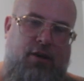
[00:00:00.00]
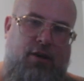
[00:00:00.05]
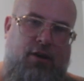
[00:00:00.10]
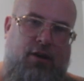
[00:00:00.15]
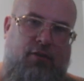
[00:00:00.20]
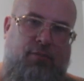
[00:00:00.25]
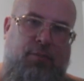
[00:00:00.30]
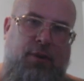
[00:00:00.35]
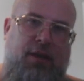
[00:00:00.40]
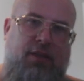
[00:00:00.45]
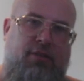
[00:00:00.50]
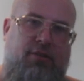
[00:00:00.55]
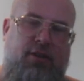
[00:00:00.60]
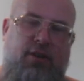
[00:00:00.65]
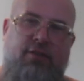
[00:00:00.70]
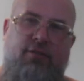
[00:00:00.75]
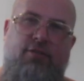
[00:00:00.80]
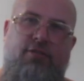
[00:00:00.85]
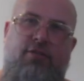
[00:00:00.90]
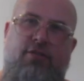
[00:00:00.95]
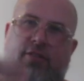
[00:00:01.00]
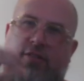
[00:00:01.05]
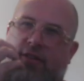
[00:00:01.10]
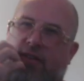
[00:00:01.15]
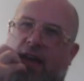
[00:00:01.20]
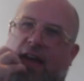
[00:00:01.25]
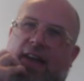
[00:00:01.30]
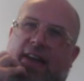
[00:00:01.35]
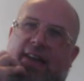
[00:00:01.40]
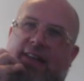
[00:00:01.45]
I've been sort of
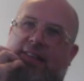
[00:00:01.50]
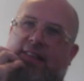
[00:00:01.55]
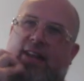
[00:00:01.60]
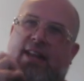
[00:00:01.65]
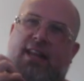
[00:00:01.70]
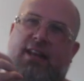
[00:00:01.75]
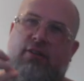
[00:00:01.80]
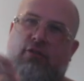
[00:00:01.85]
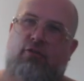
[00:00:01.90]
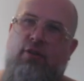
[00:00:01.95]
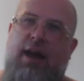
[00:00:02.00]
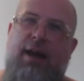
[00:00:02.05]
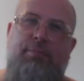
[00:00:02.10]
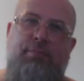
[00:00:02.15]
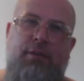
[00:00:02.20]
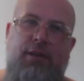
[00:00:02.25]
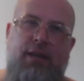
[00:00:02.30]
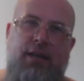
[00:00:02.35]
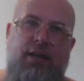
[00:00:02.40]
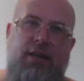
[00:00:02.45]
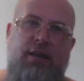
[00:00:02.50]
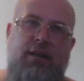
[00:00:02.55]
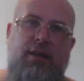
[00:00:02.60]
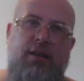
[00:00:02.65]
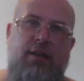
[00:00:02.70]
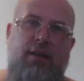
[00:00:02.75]
saying that in grappling,